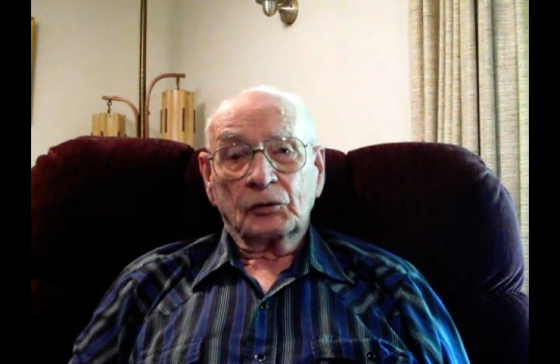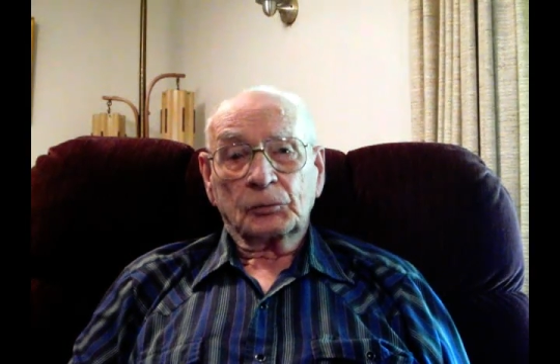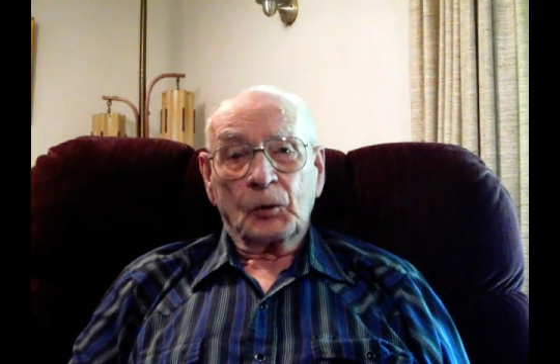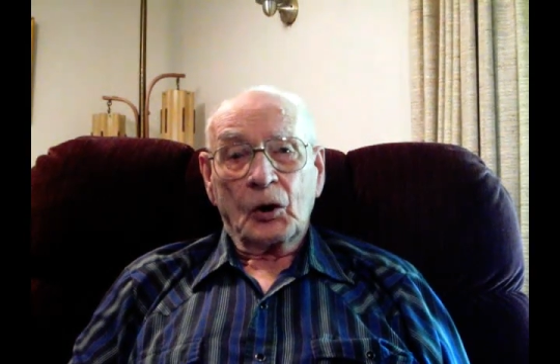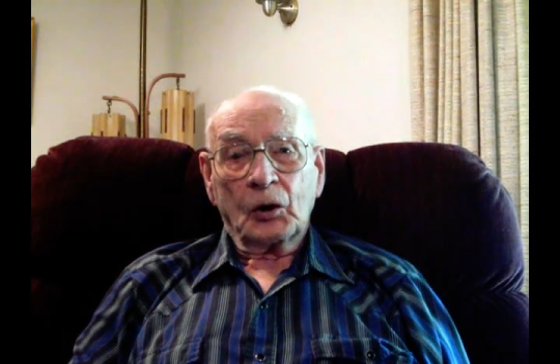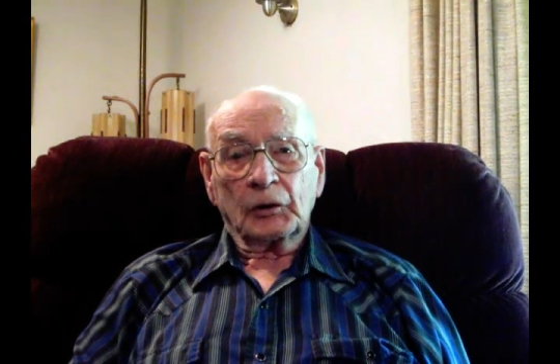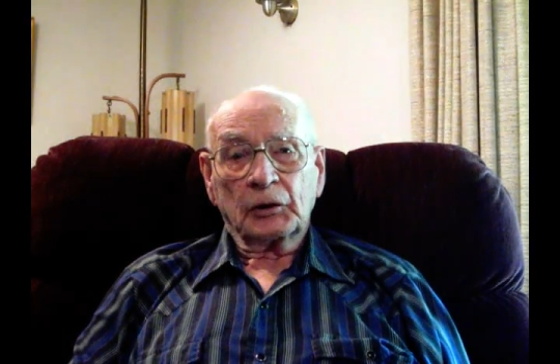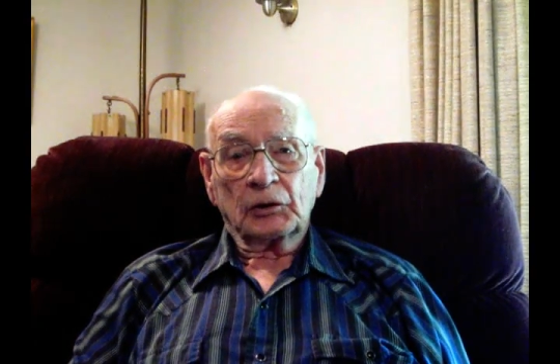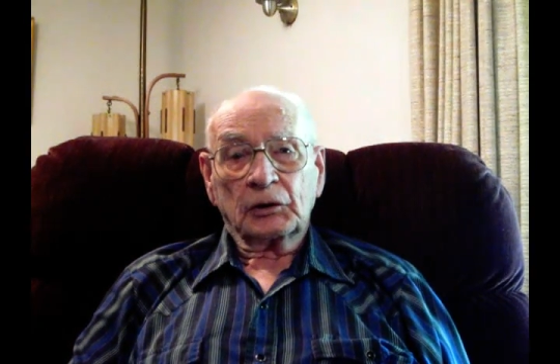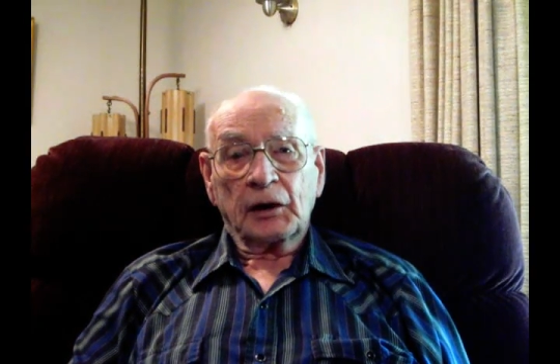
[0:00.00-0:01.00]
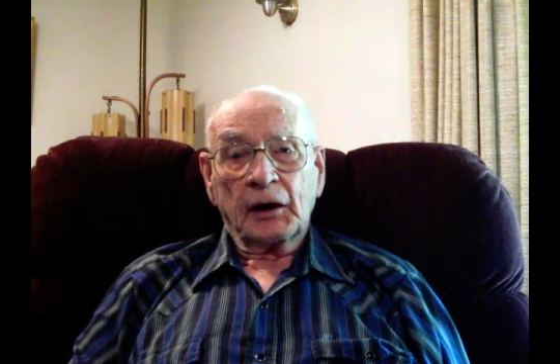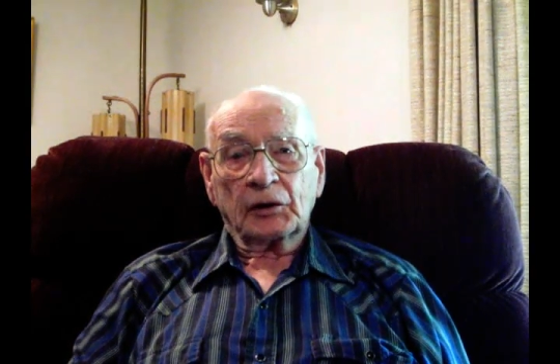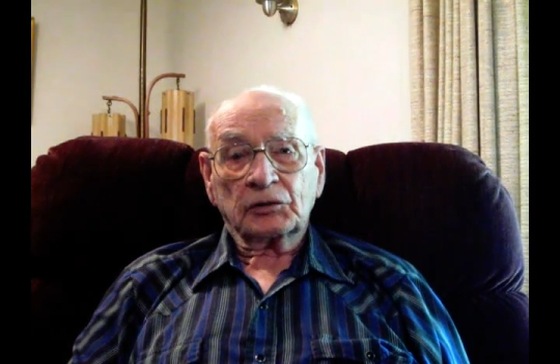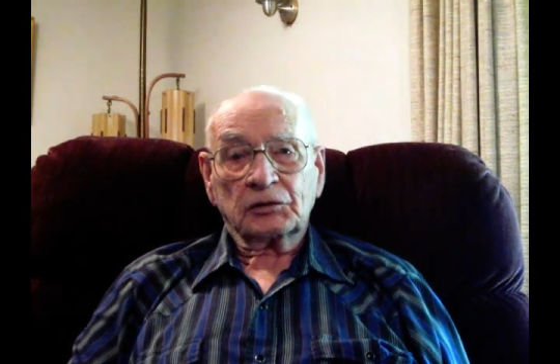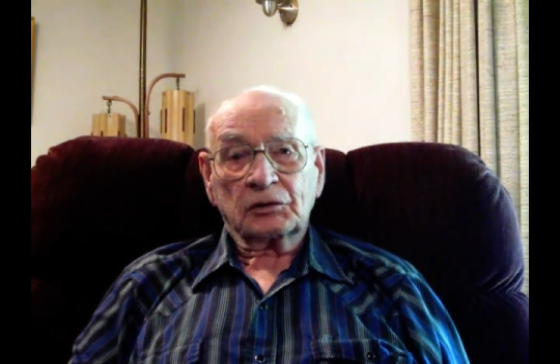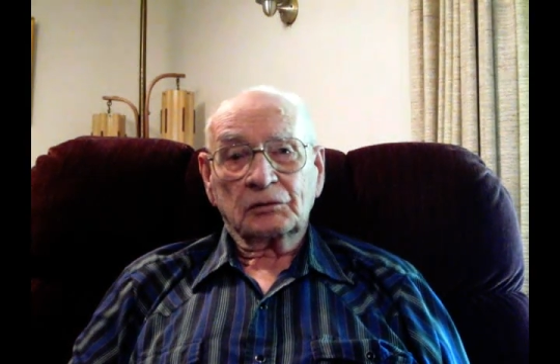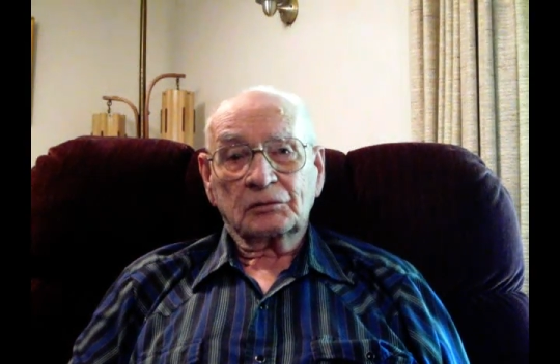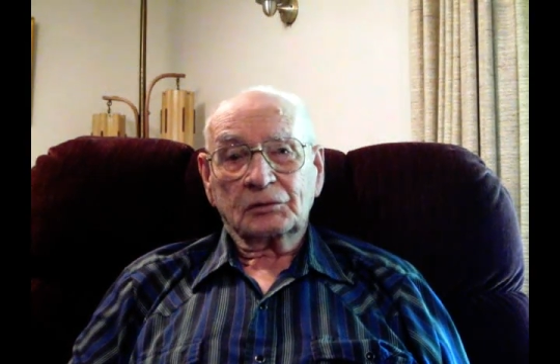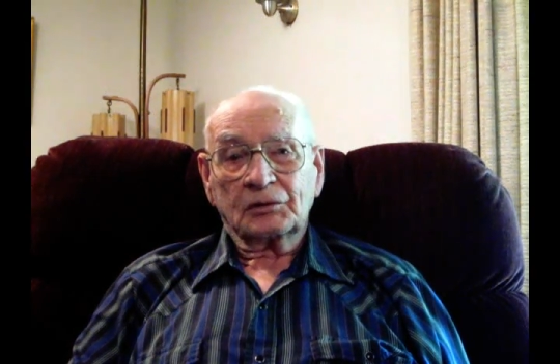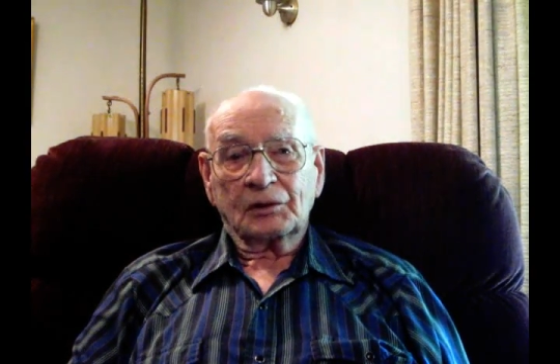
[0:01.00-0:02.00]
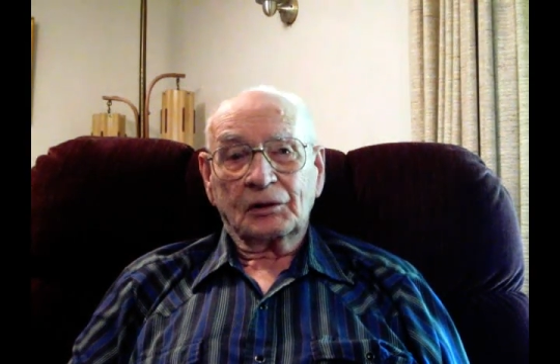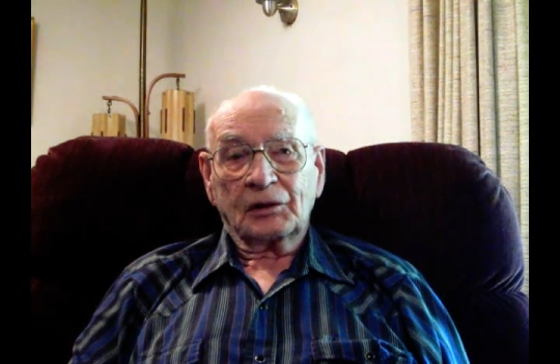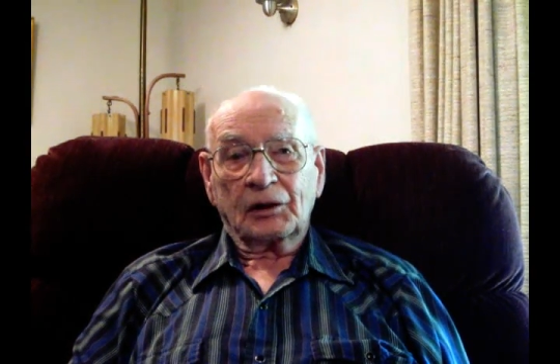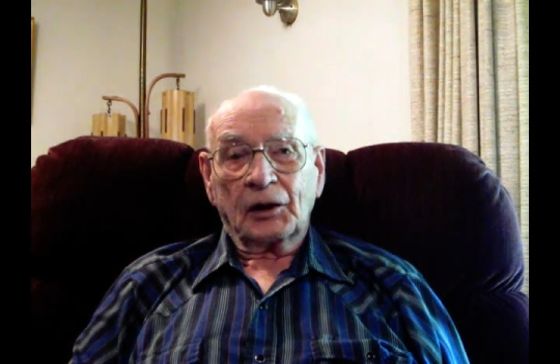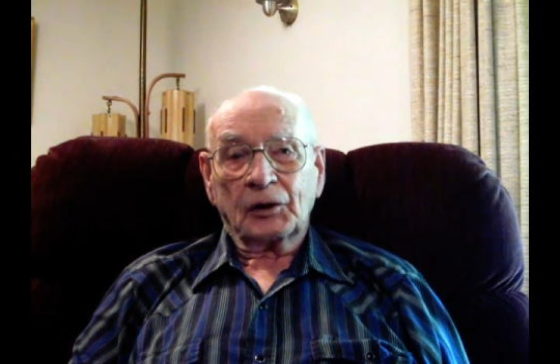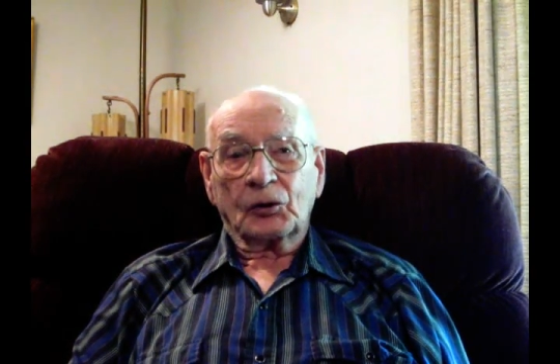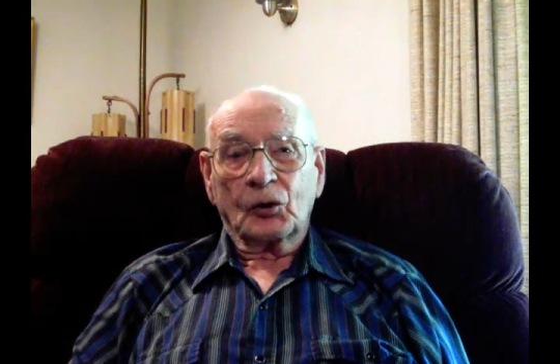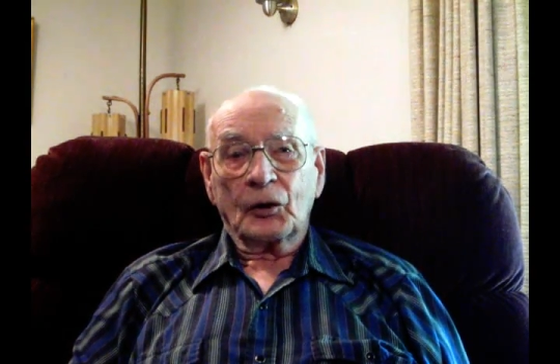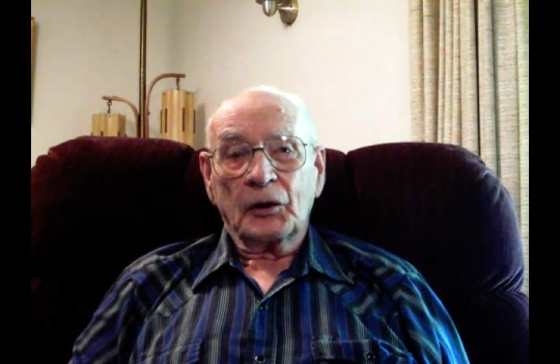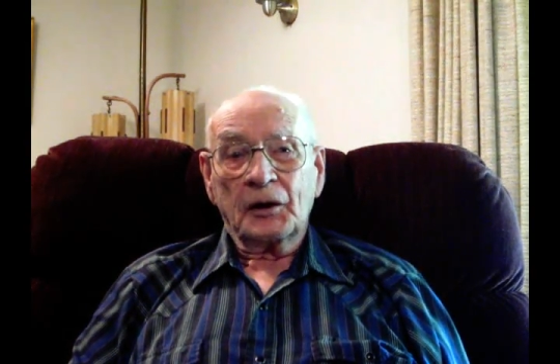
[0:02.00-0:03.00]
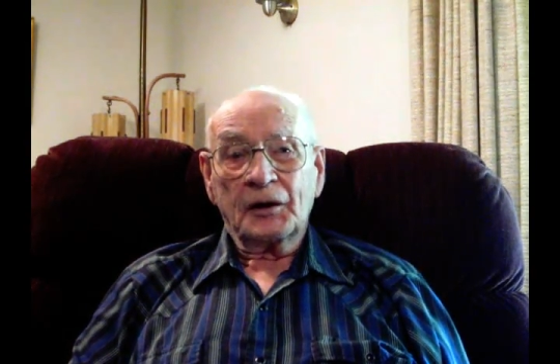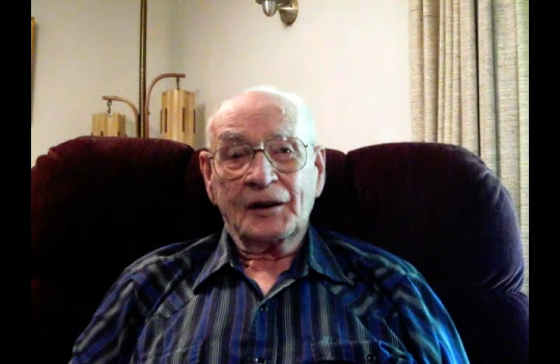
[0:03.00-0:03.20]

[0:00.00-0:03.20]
small and in the gas category.